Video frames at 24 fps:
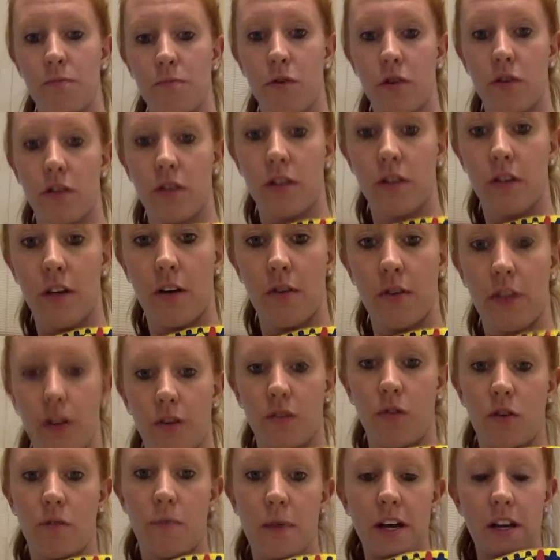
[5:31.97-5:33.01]
Put this down here a
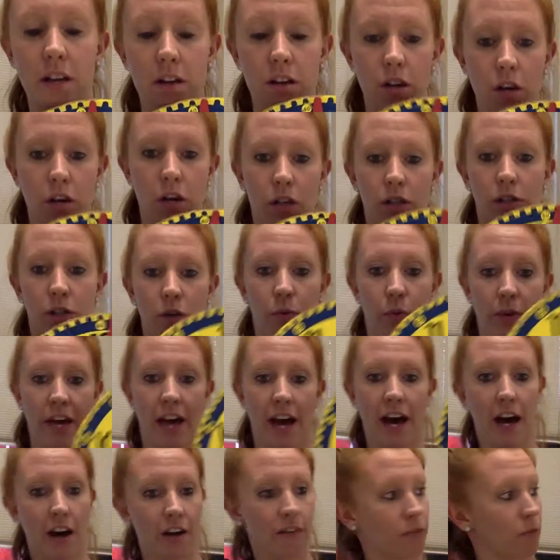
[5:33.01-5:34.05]
little bit. So
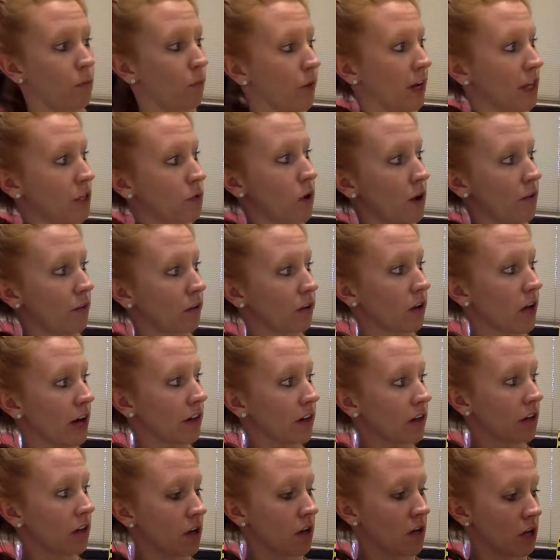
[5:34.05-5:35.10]
we're at 12
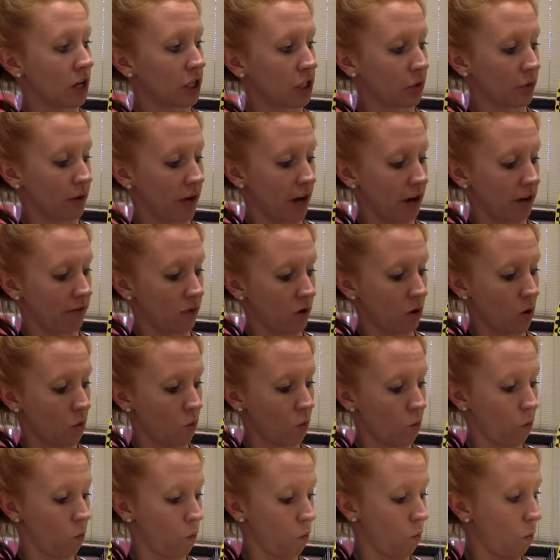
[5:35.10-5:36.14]
o'clock. So we have
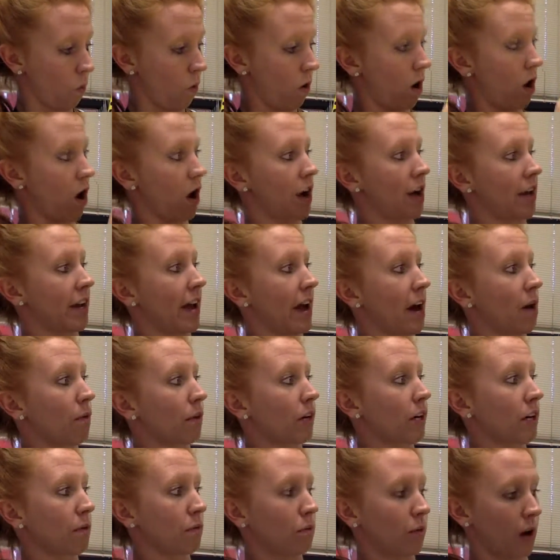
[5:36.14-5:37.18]
1
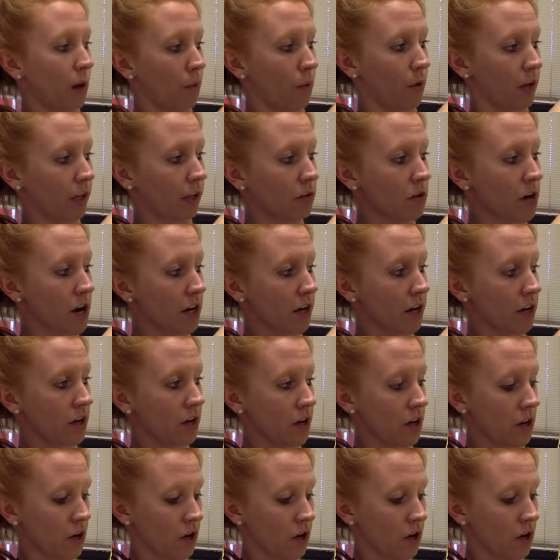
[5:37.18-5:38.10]
hour, we're at 1 o'clock.